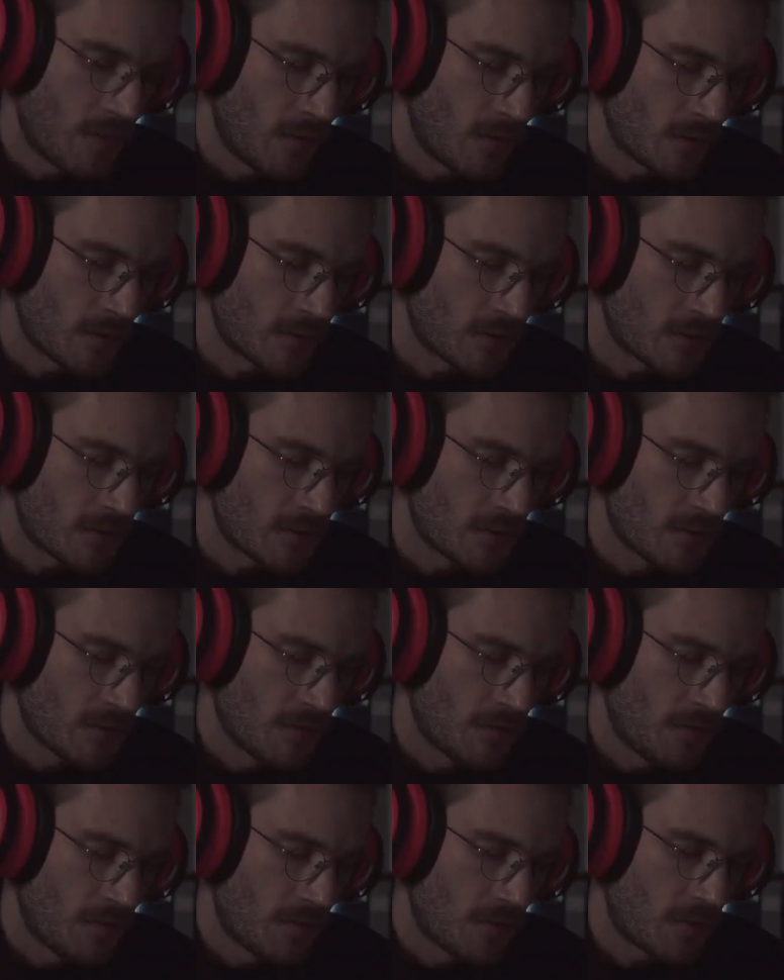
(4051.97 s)
ulcer,
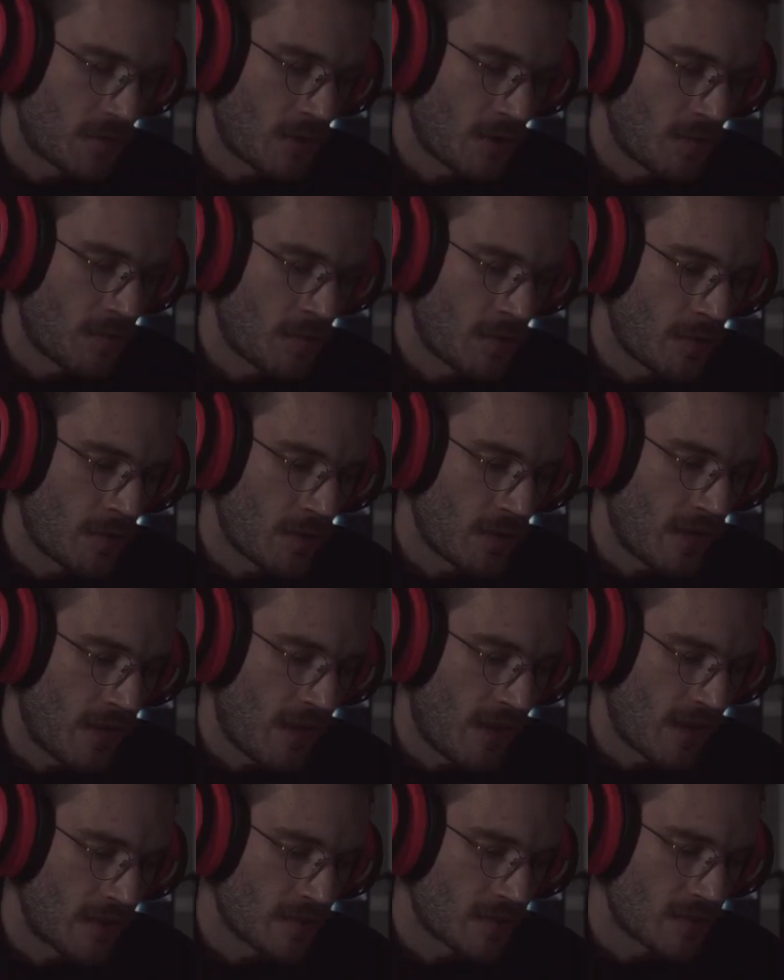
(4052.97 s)
terminal
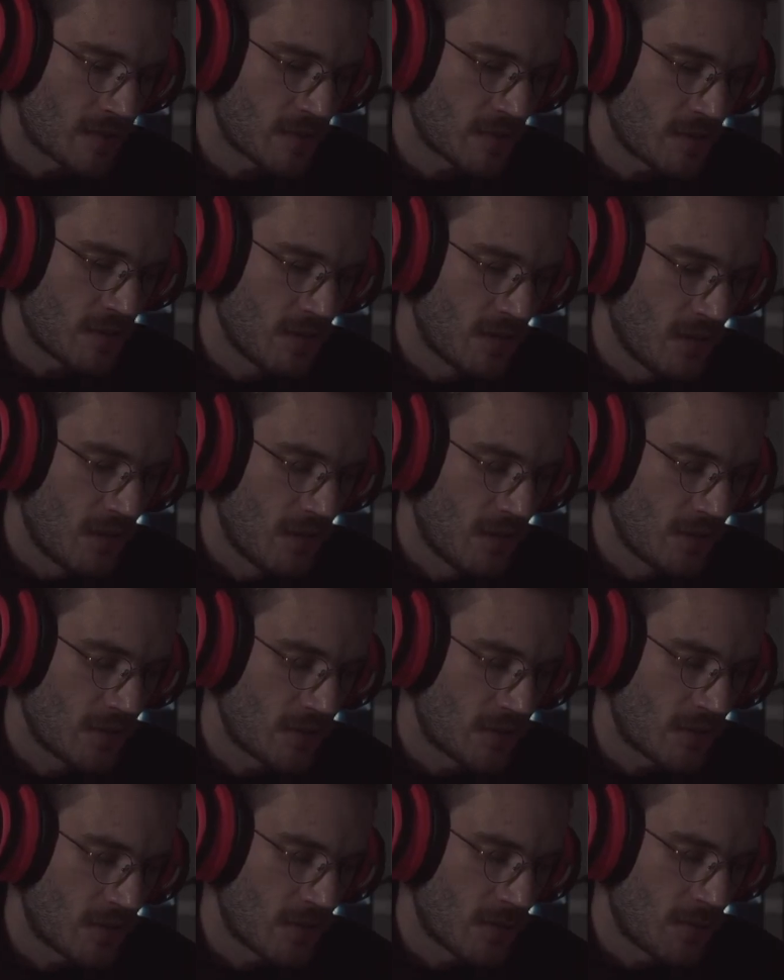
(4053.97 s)
cancer,
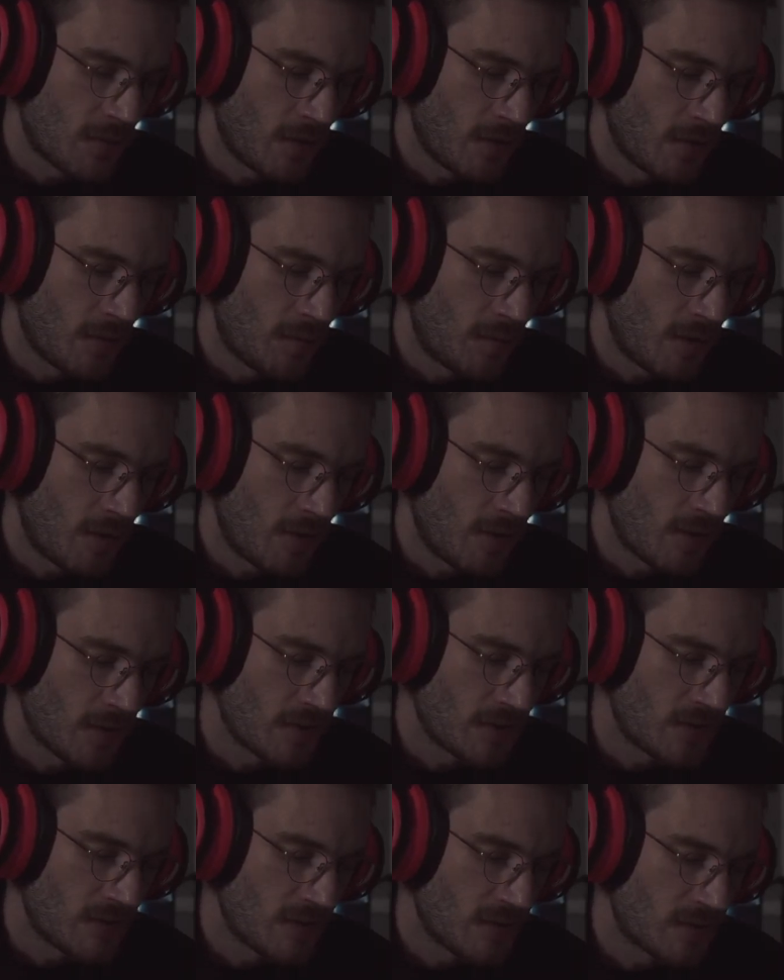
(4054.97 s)
terminal
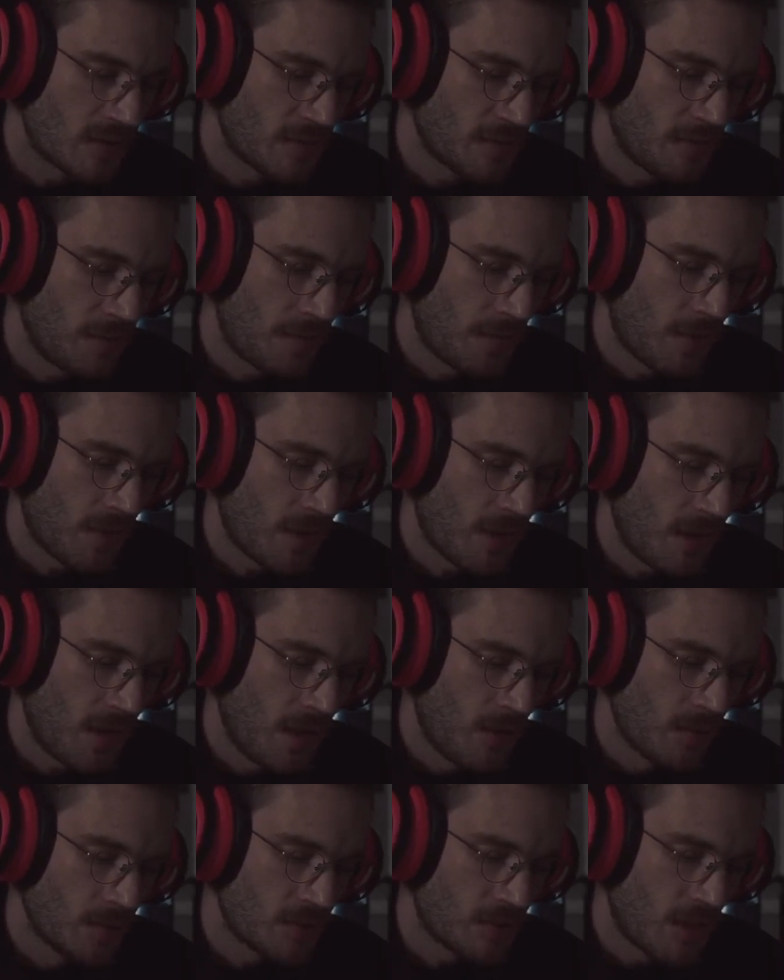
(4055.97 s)
paresis.
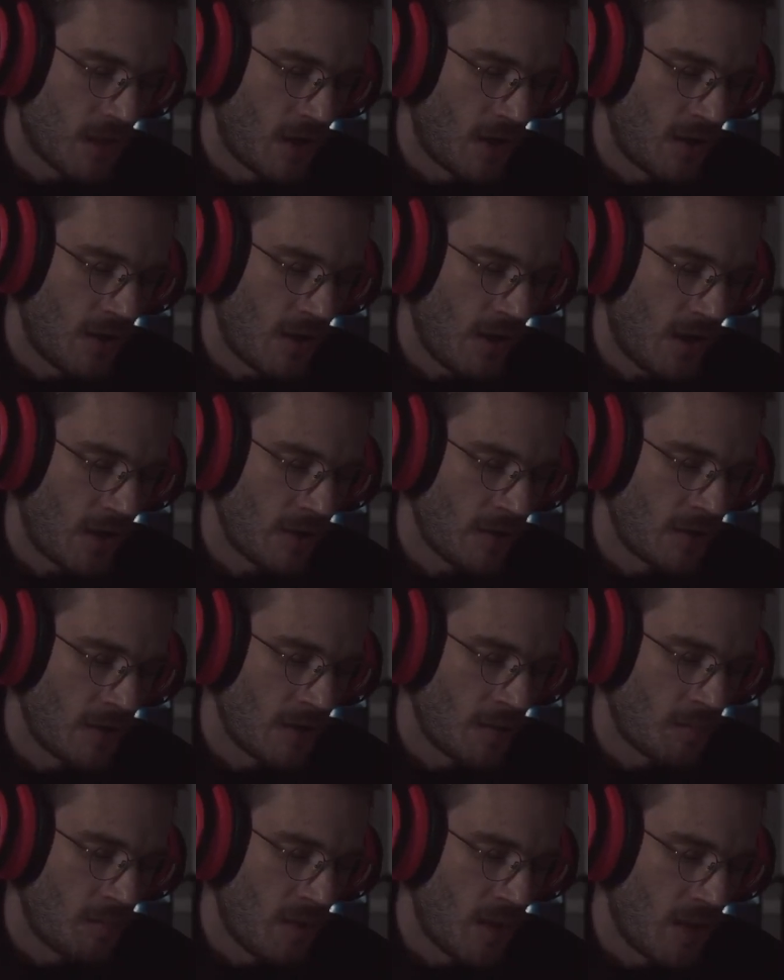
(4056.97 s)
It was
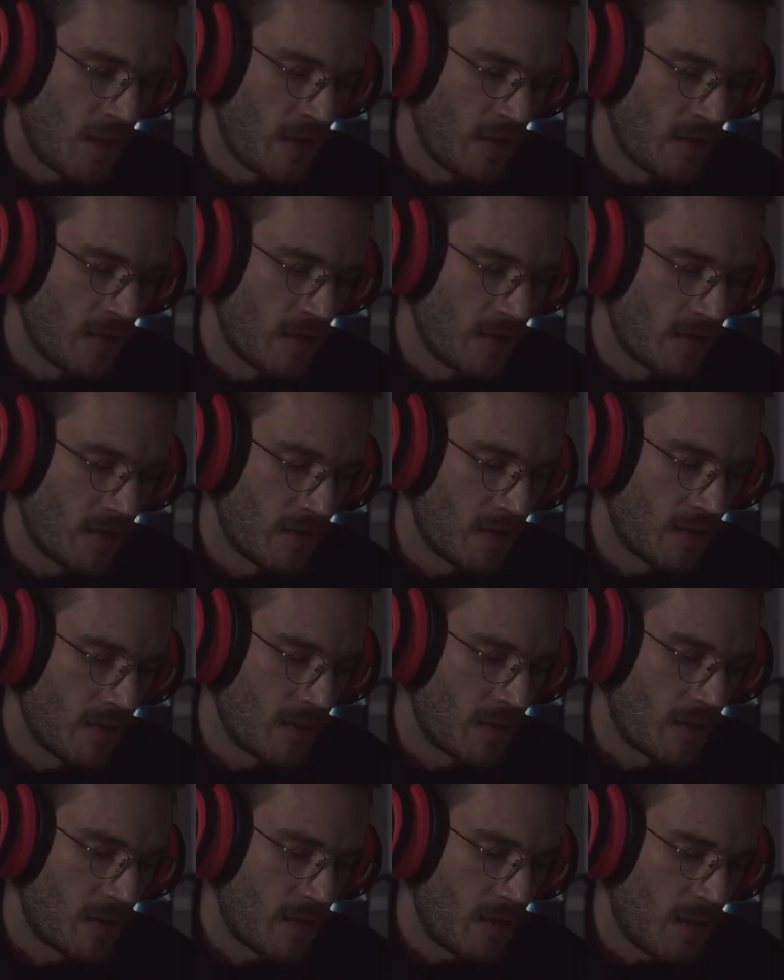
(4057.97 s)
unending pain.
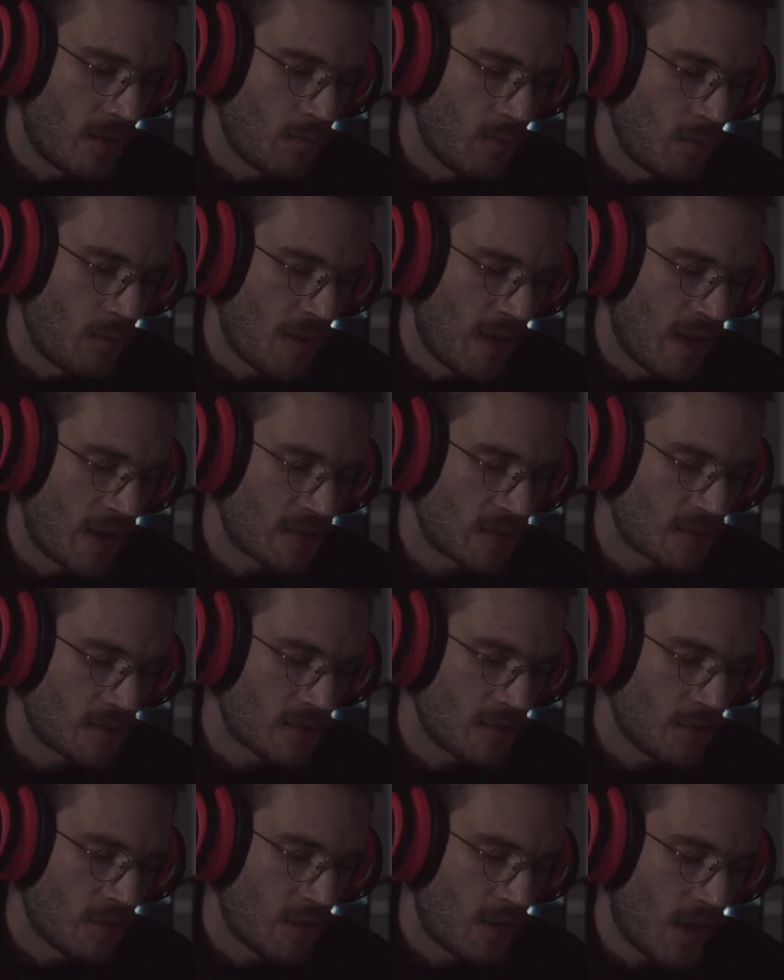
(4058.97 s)
And we passed
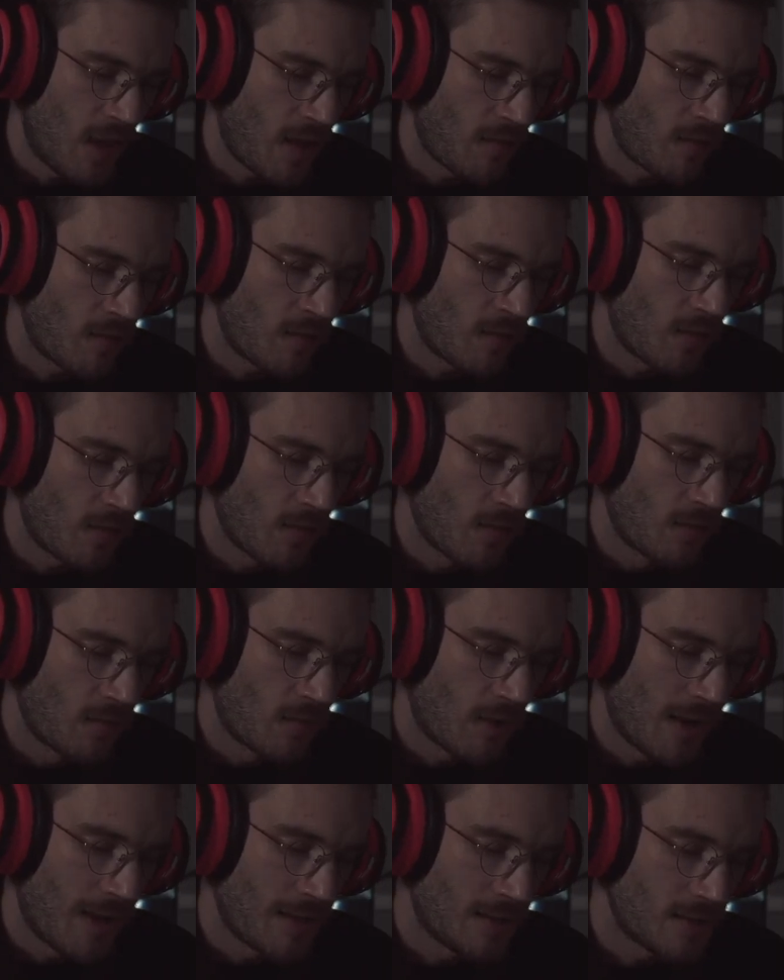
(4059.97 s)
through the cavern of
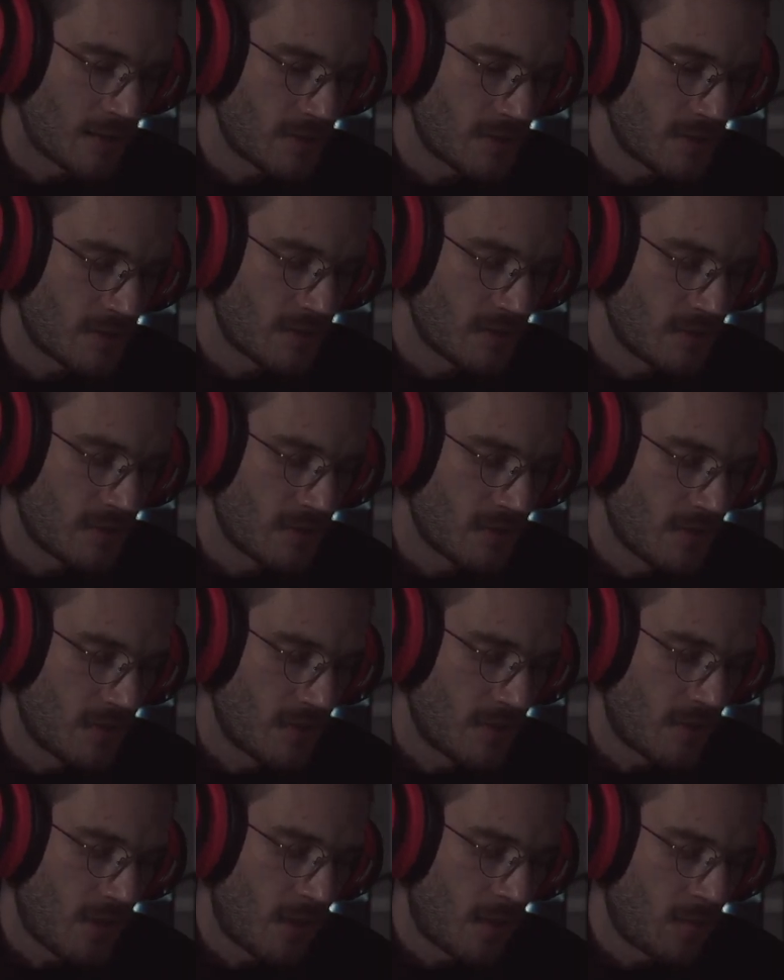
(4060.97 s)
rats.
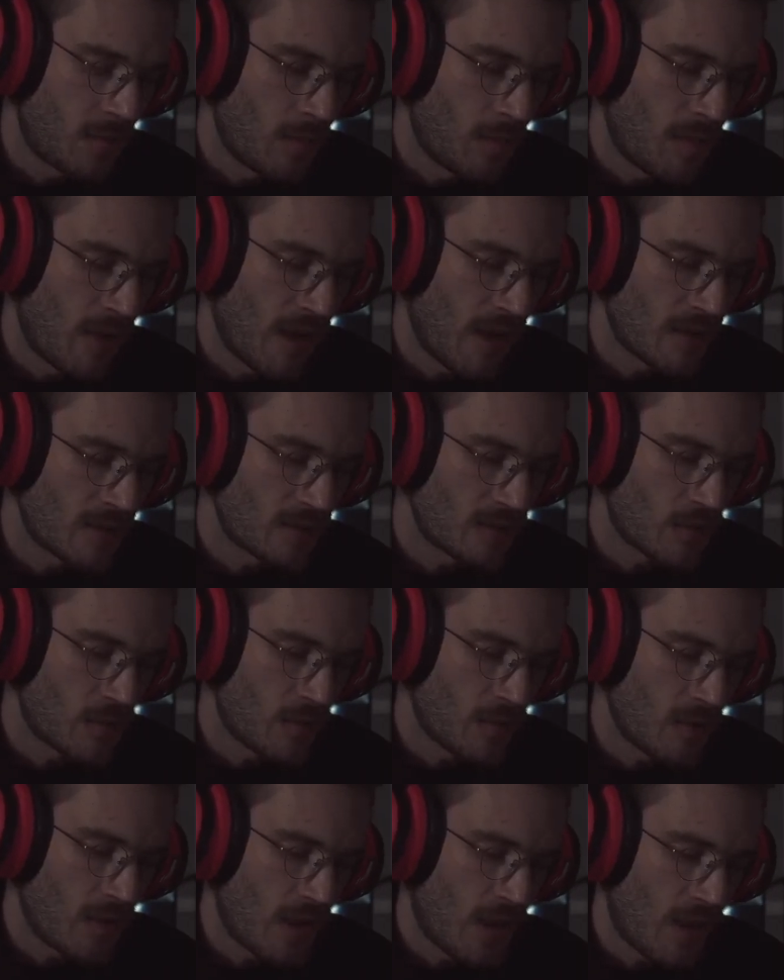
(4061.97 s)
And we passed through
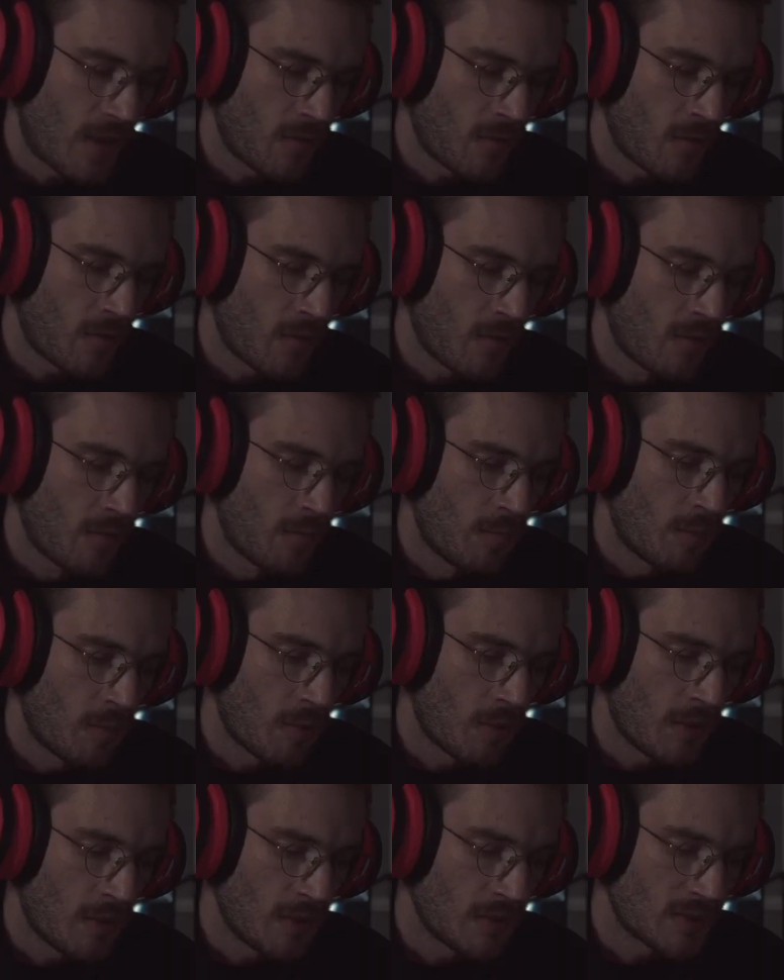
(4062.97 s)
the cavern of
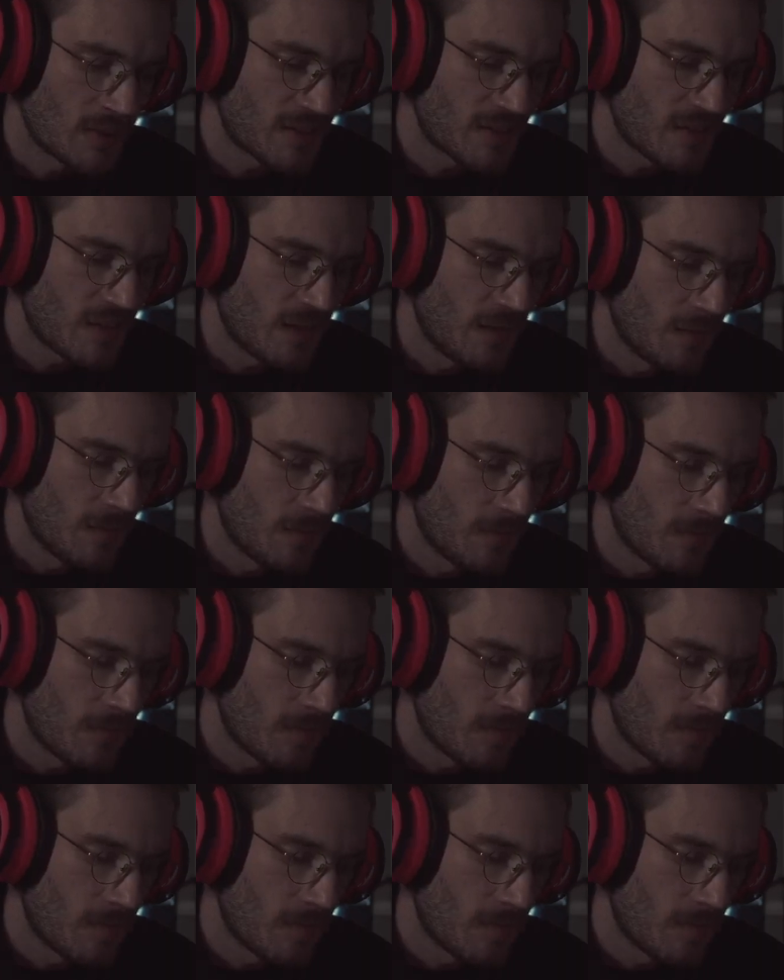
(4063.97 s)
boiling steam.